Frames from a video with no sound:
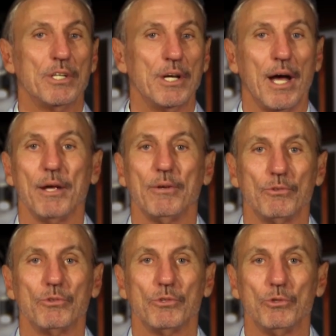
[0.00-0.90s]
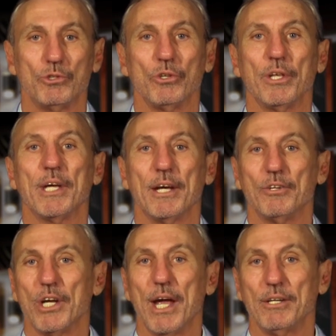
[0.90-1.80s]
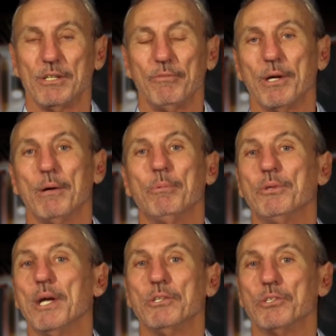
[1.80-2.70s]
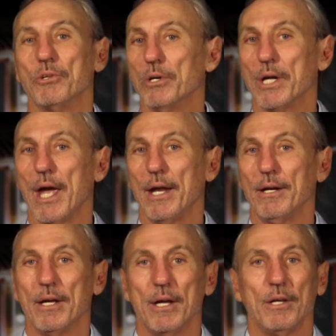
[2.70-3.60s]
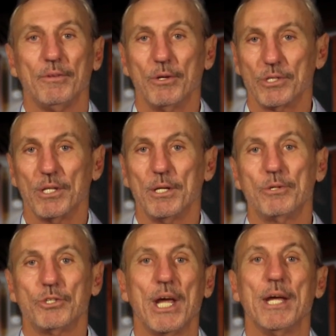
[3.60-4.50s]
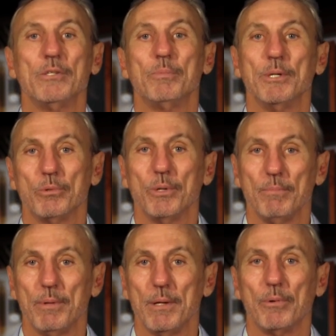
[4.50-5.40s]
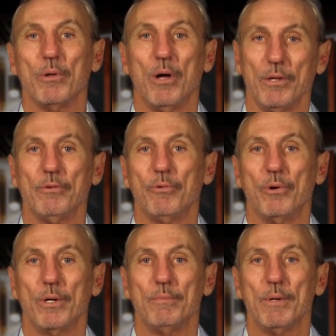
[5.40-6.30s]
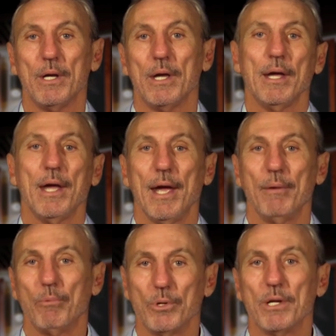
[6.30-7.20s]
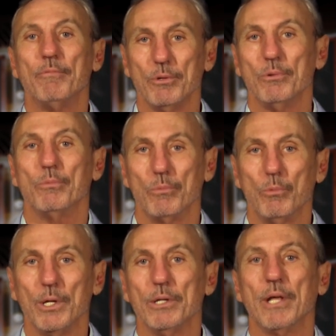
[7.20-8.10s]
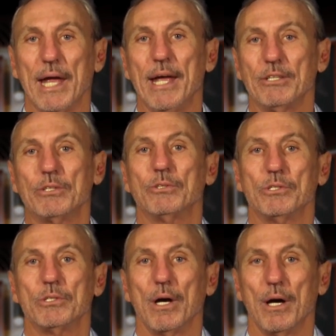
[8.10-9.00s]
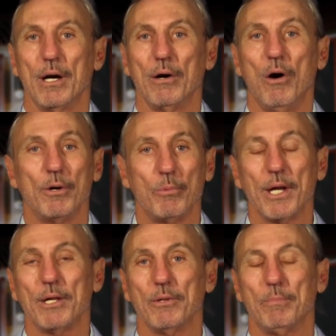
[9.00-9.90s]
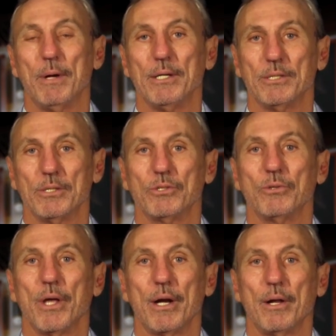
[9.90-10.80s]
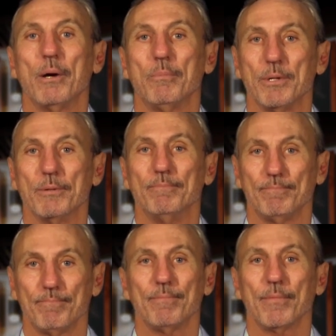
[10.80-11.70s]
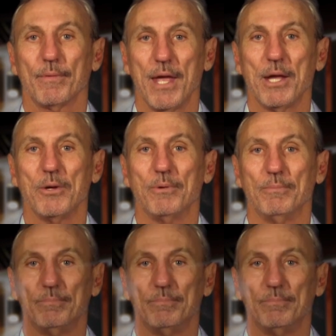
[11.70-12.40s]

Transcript: and I usually get a chance every couple of days to look at it. There's an interchange between people on the forum, and we'll give you real answers uh, on a regular basis, so that'll help you. Thank you.